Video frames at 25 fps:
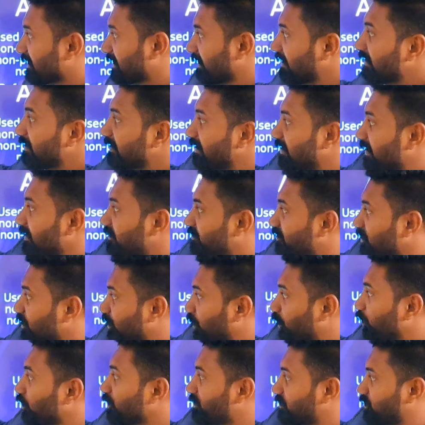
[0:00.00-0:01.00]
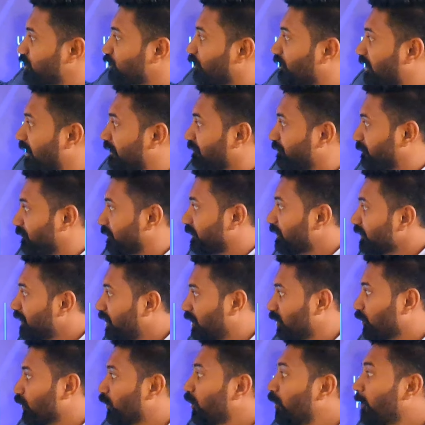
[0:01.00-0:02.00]
The is used to refer
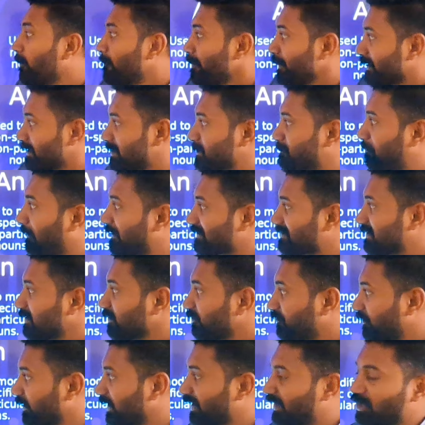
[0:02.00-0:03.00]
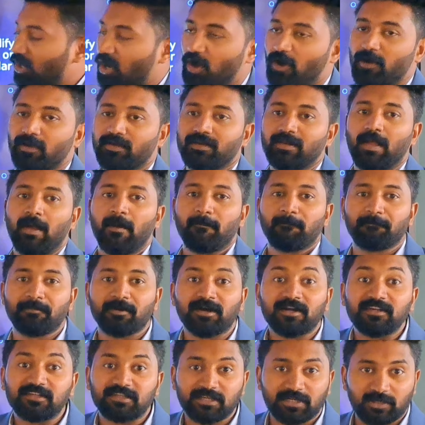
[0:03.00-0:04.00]
to specific or
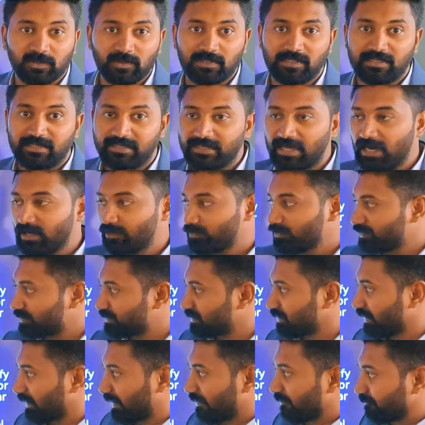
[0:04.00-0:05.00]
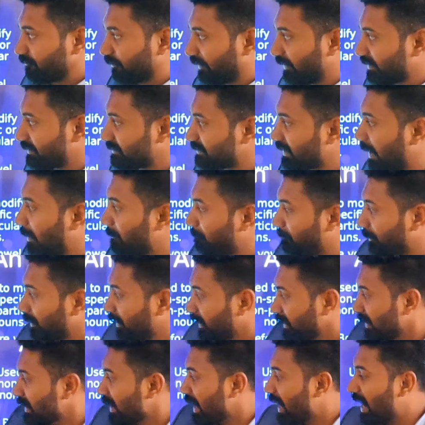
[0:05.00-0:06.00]
particular nouns. Like for
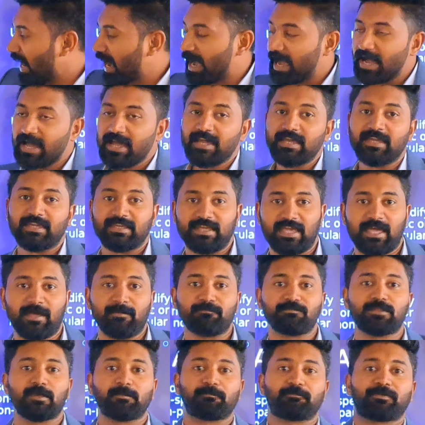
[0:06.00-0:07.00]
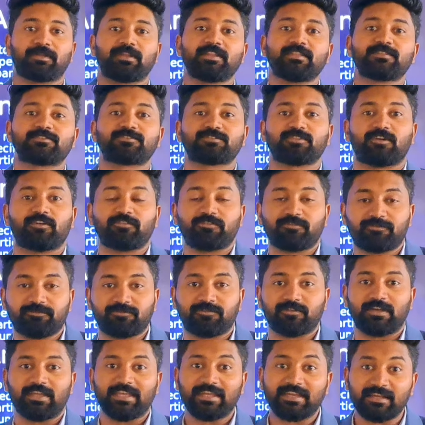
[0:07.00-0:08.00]
example, I am the Prince
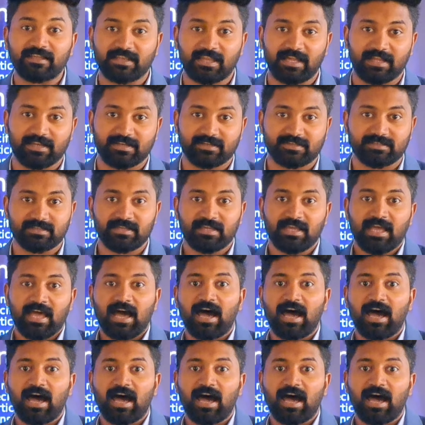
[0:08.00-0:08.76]
of England.